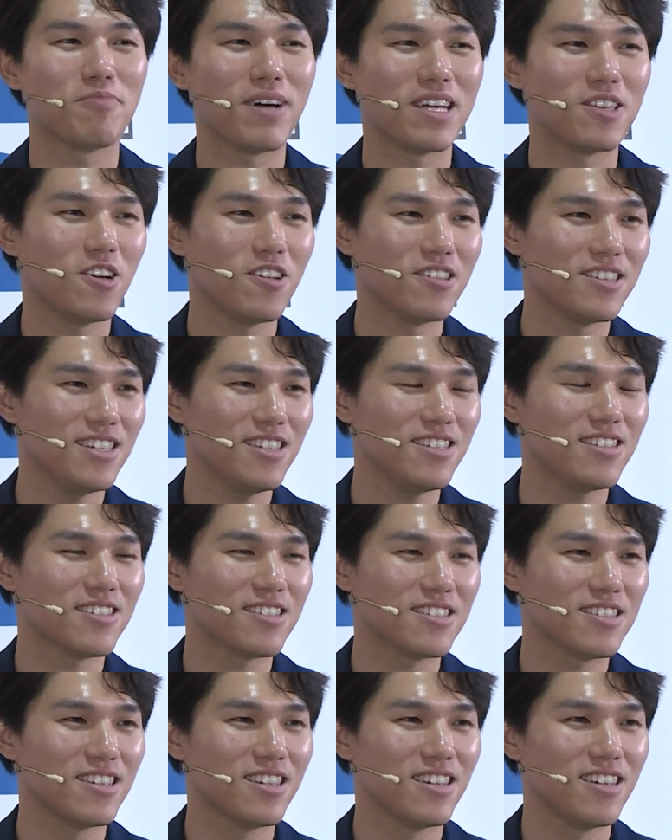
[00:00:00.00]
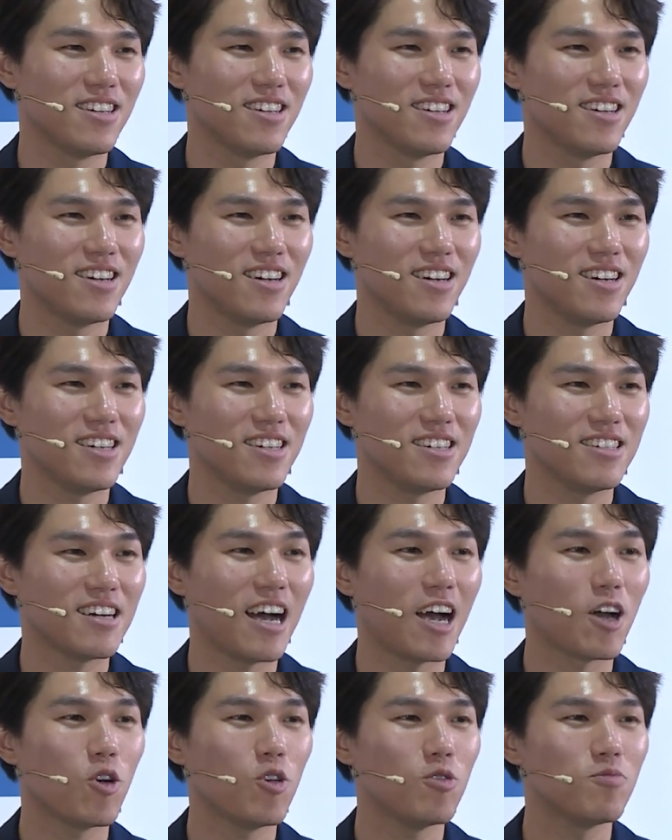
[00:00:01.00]
but not least,
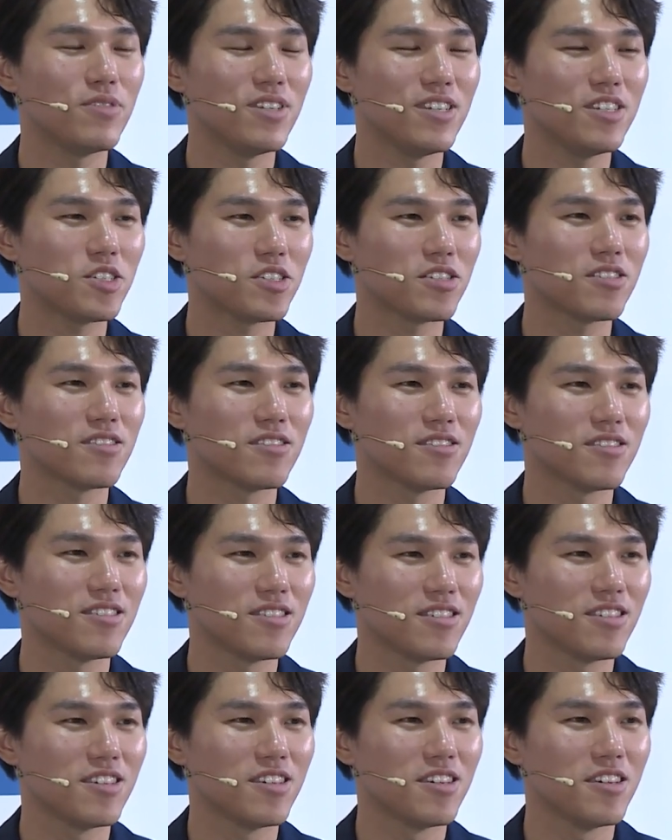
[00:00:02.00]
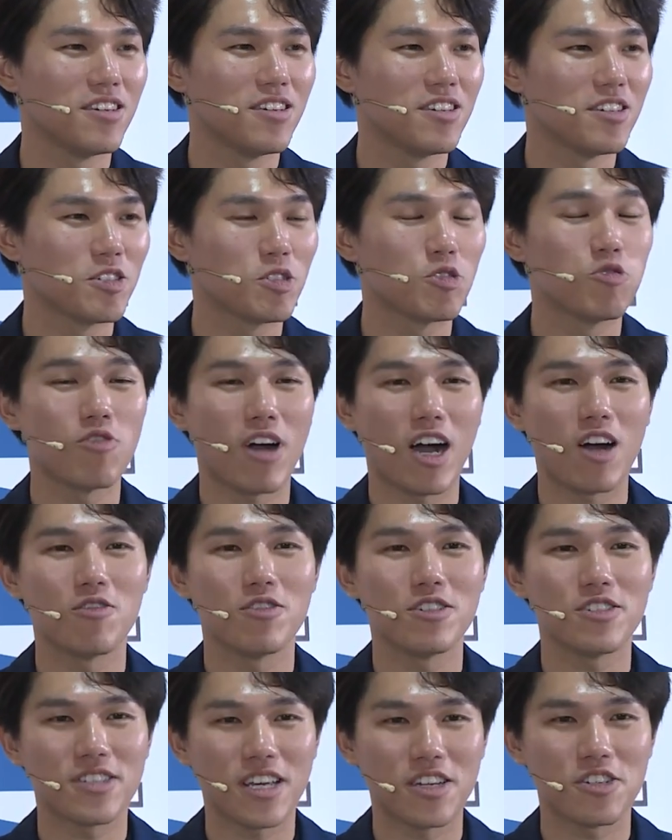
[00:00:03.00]
I hope this
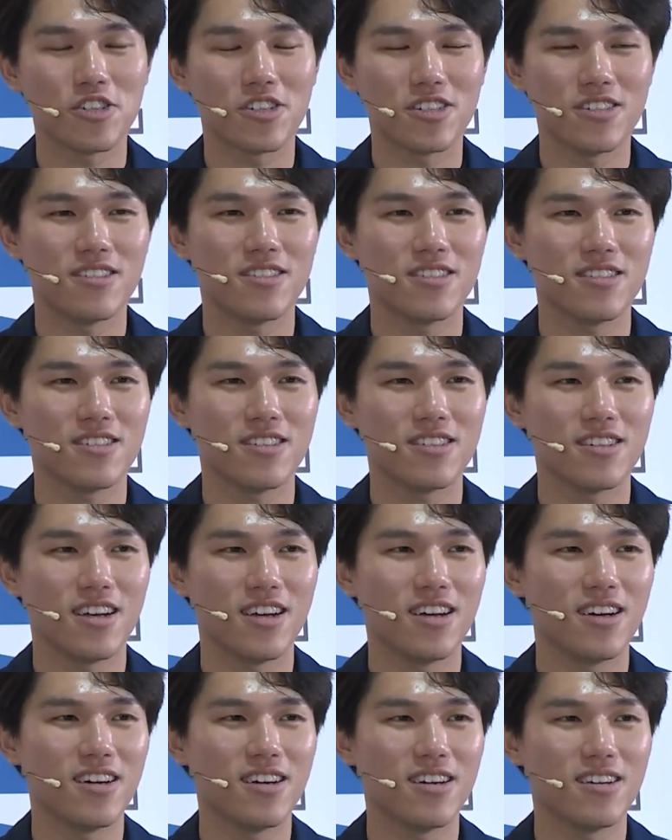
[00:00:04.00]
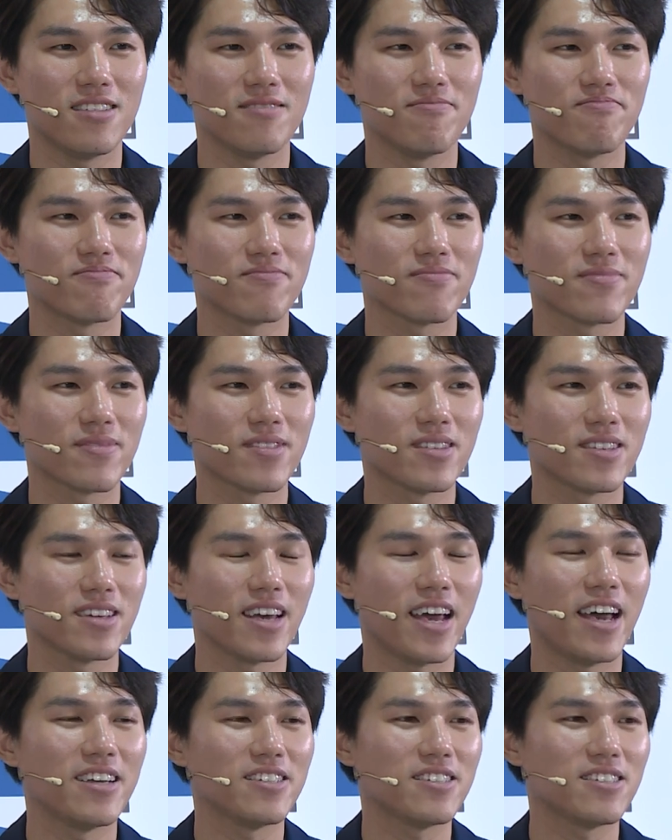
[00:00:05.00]
2-hour session
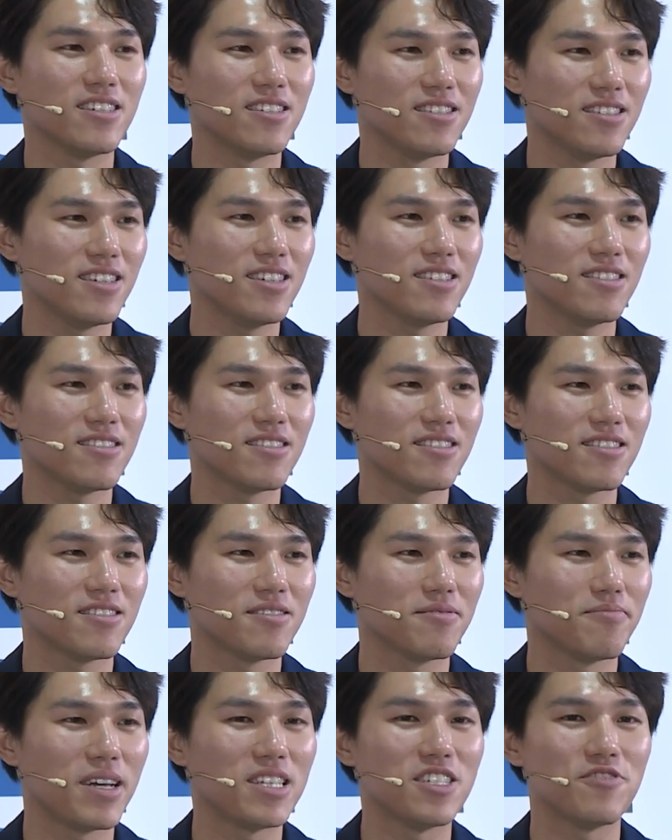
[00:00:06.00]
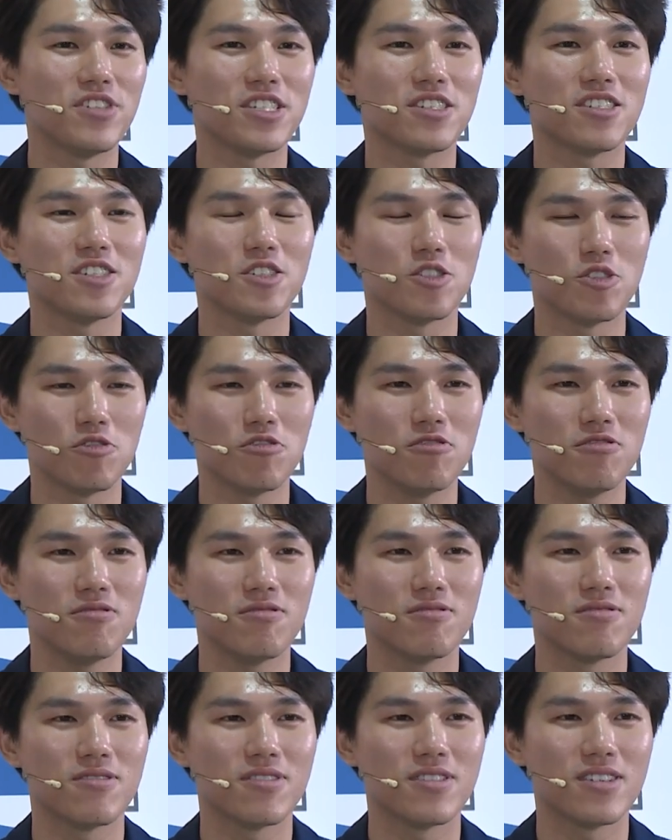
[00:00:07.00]
has indeed benefited you
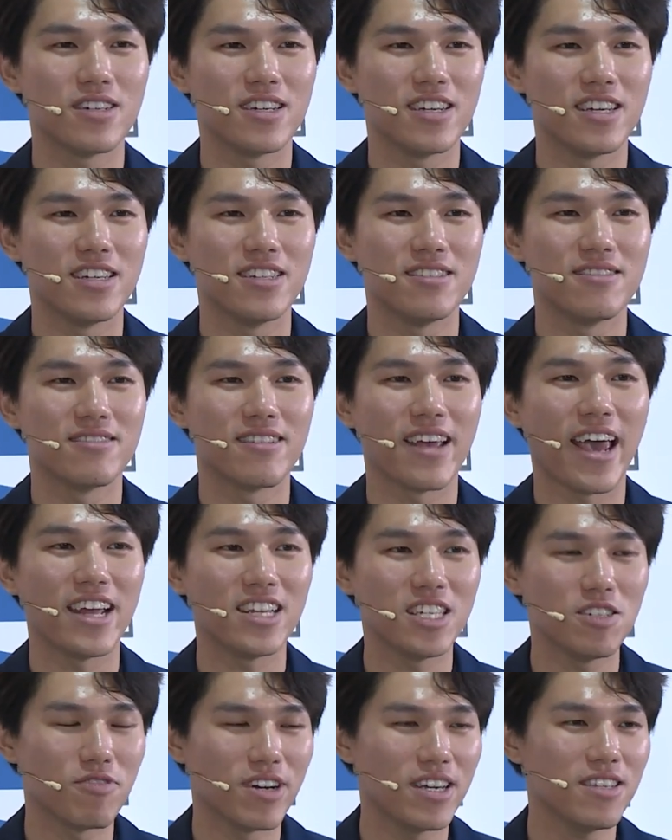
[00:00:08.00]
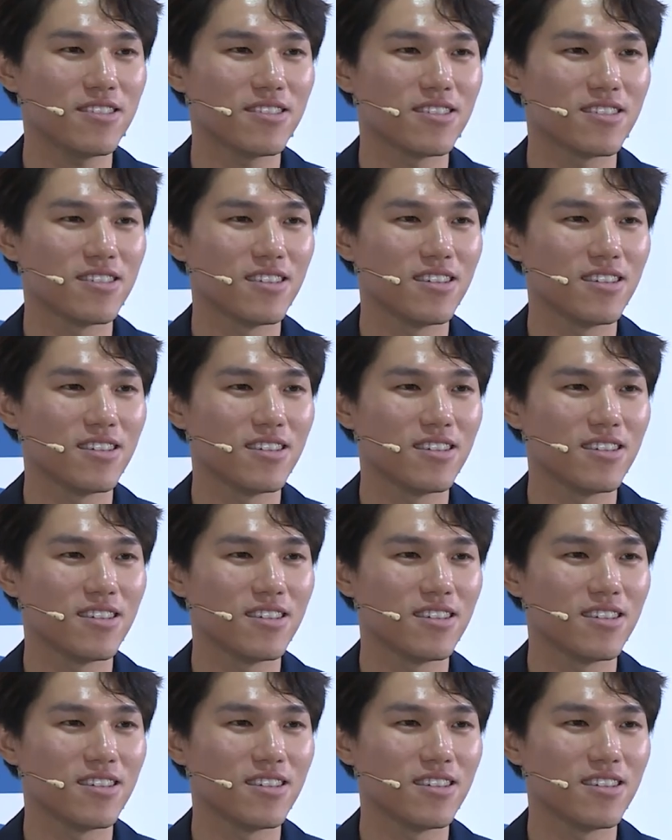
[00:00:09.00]
in any ways.